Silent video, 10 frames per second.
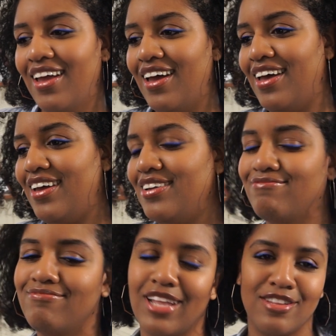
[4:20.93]

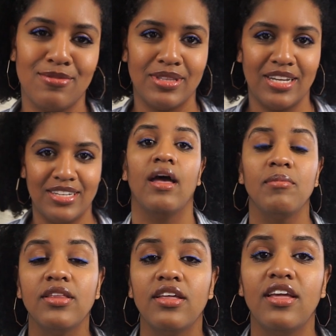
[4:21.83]
And that's what they did.
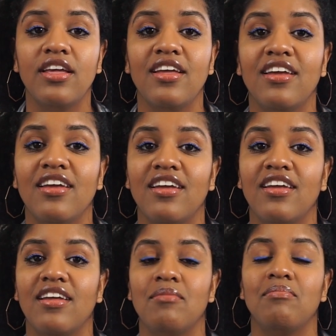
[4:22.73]
Emily
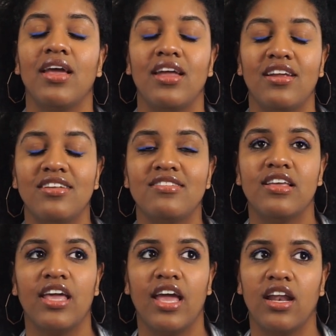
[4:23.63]
made it
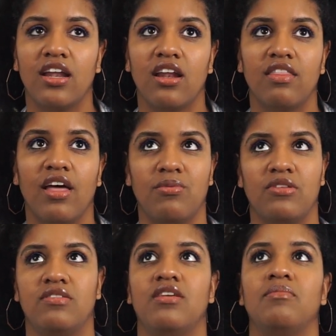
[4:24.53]
to Canada. That
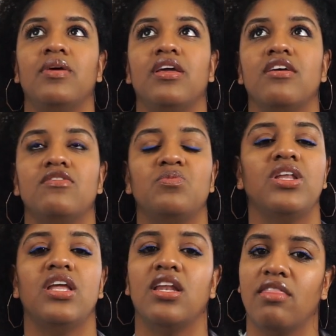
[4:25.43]
was the biggest,
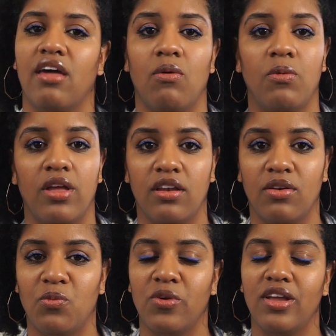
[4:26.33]
we needed that
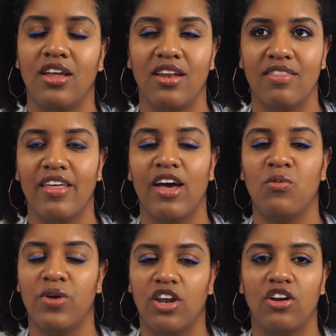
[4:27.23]
win. We needed that
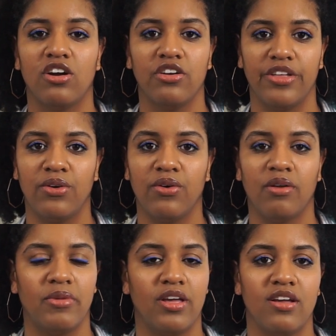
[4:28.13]
win early
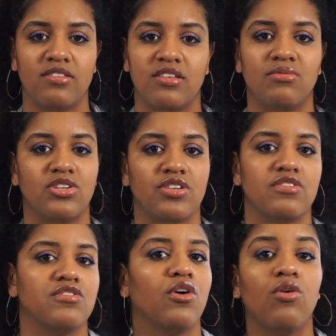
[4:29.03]
on because it was
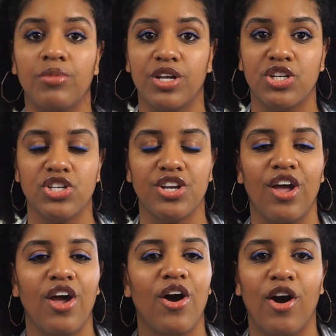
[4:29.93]
just so much
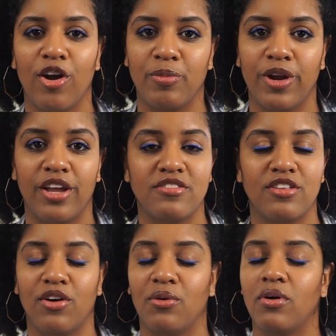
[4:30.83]
heartbreak.
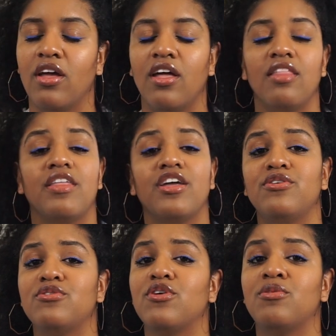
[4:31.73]
So thank
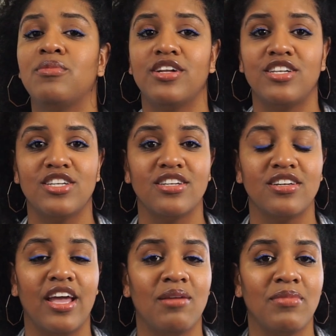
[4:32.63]
you so much,
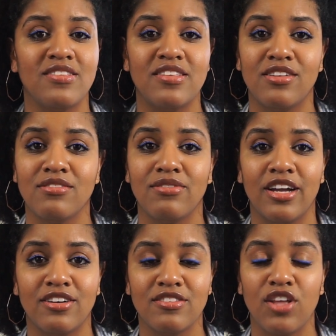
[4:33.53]
Handmaid's Tale
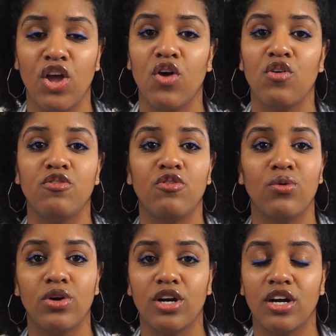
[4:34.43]
writers,
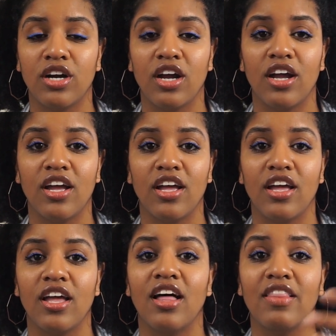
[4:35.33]
for
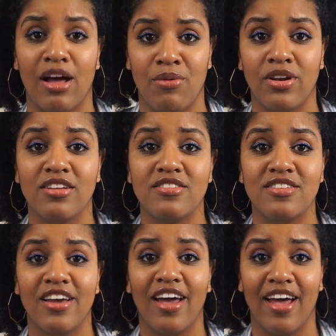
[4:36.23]
allowing
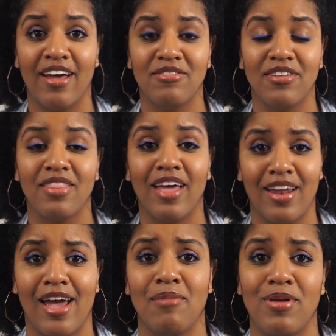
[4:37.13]
us to have
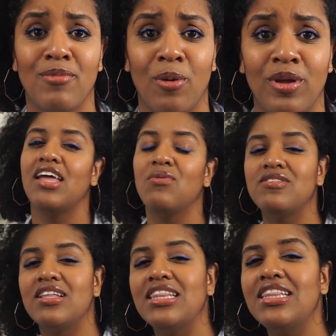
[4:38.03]
that happy moment. It
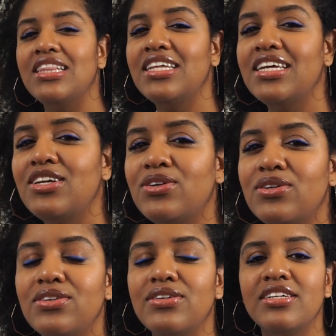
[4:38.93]
was a
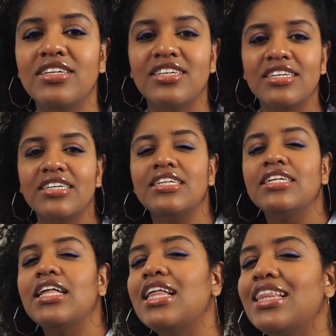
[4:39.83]
little,
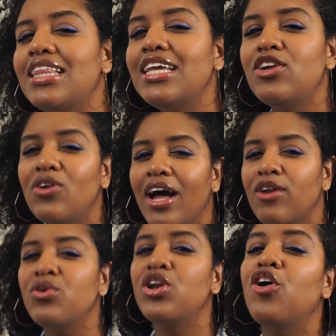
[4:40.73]
I
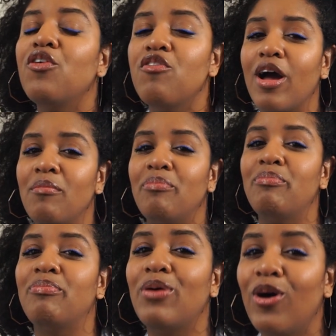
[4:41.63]
don't know if I
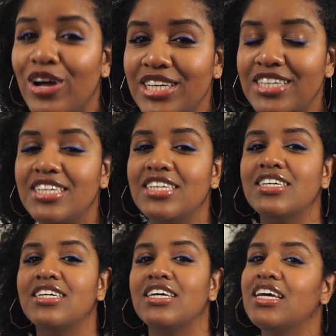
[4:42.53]
bought
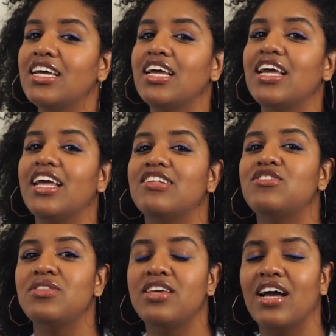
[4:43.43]

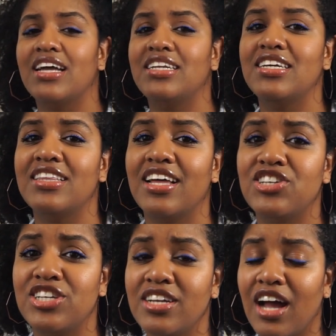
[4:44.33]
into the idea
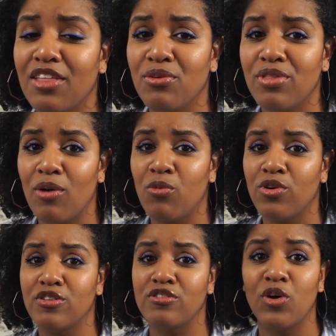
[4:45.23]
that she got through that
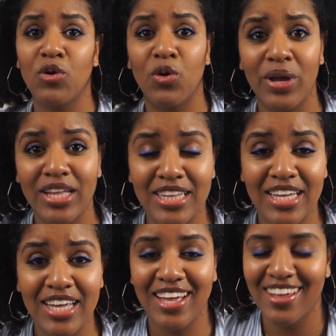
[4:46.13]
water so
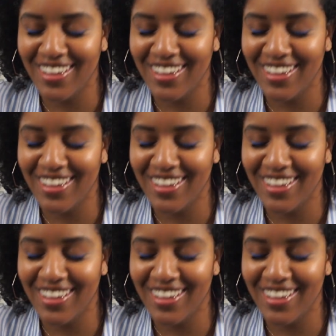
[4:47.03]
quickly.